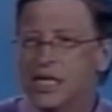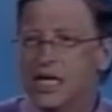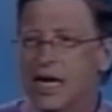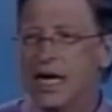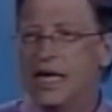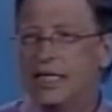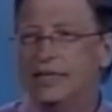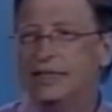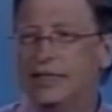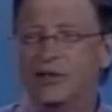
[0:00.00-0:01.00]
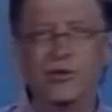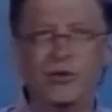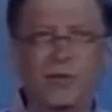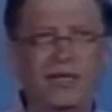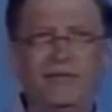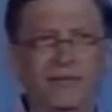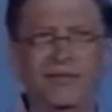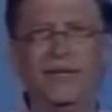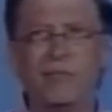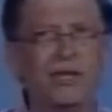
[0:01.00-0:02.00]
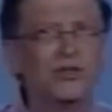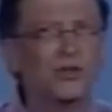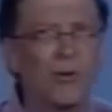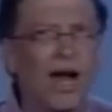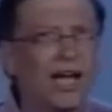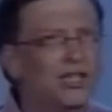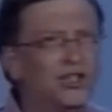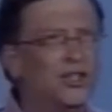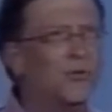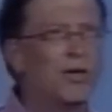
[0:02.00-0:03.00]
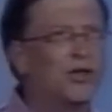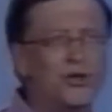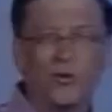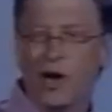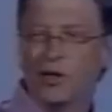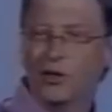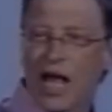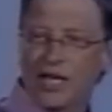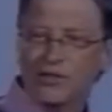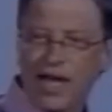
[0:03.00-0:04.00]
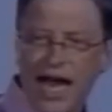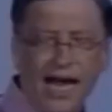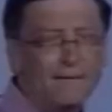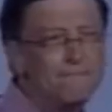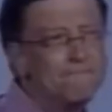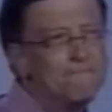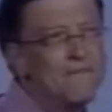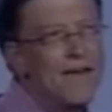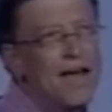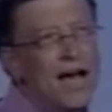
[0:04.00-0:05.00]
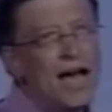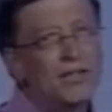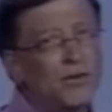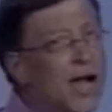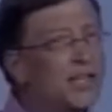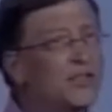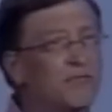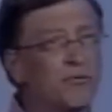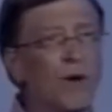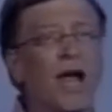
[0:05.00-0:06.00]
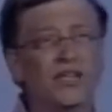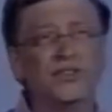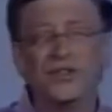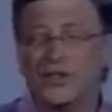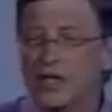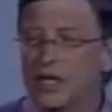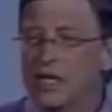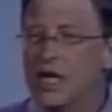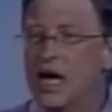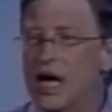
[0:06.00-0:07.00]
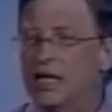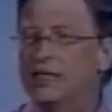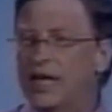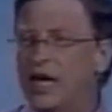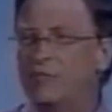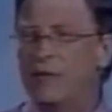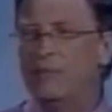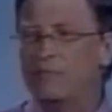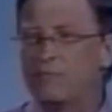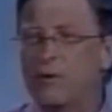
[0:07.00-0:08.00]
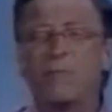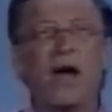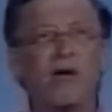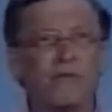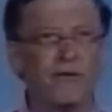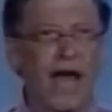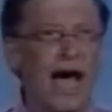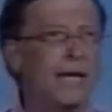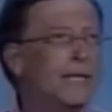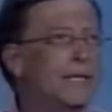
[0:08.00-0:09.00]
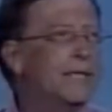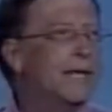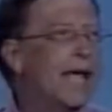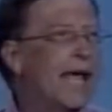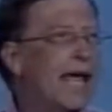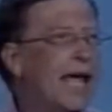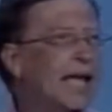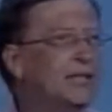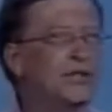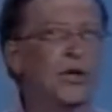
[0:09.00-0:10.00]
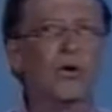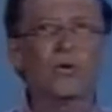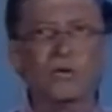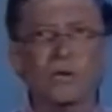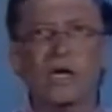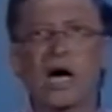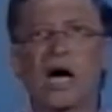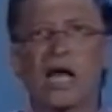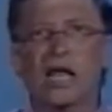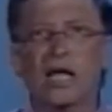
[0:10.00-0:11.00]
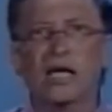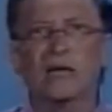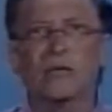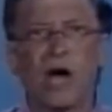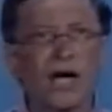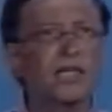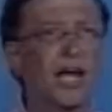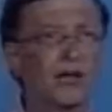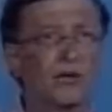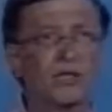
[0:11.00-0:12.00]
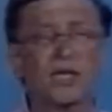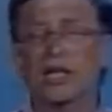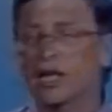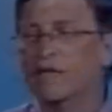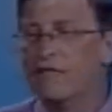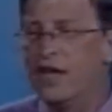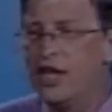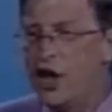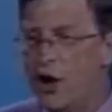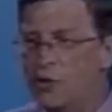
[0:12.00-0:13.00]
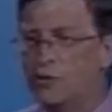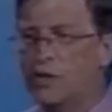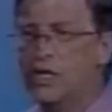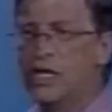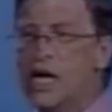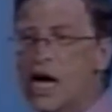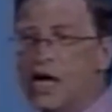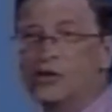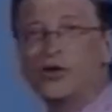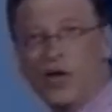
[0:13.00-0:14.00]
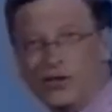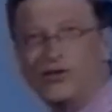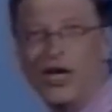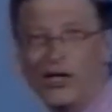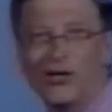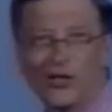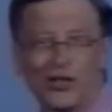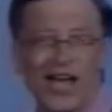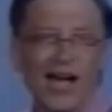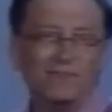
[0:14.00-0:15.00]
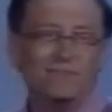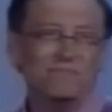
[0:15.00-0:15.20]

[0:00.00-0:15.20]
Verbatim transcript: you know, it could be a bit strange. You know, what do you do on your last day? Uh, so I asked some friends uh, to help me prepare for that. And so uh, we got together and did a little video. Um, so let's take a look at that.